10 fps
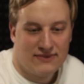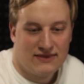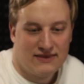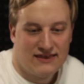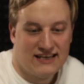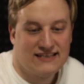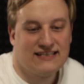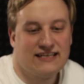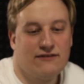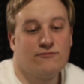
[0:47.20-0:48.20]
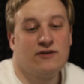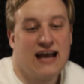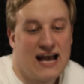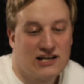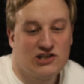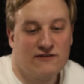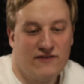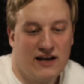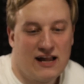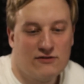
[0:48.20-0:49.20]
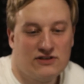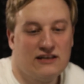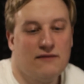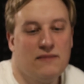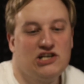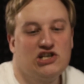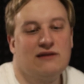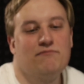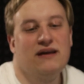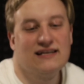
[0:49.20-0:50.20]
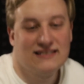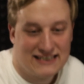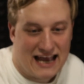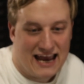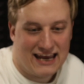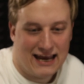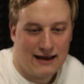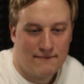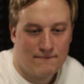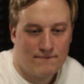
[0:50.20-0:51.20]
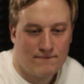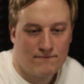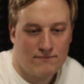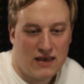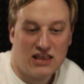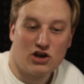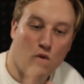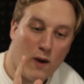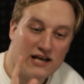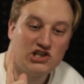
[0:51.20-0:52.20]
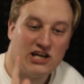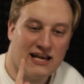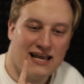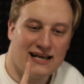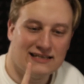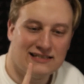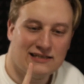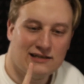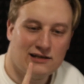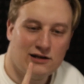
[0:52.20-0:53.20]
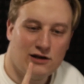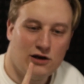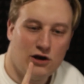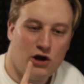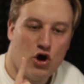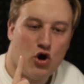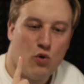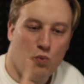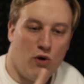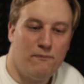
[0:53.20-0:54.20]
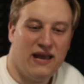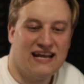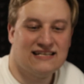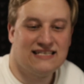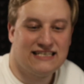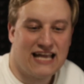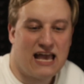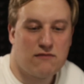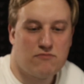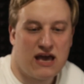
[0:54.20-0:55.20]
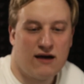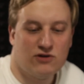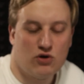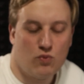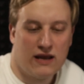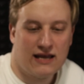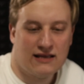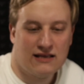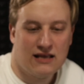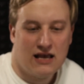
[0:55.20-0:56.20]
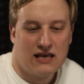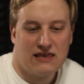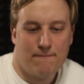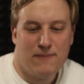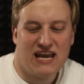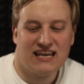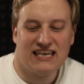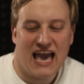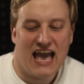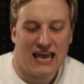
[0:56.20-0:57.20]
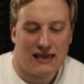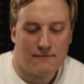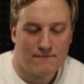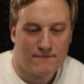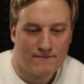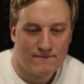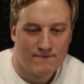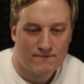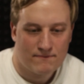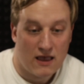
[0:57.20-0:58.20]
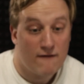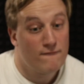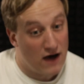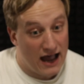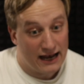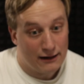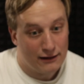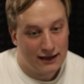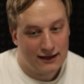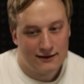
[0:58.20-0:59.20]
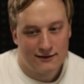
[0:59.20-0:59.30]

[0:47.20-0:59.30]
This is a reaction video to the Michigan-Penn State game. And the question is, will Penn State be able to win the big game? Finally.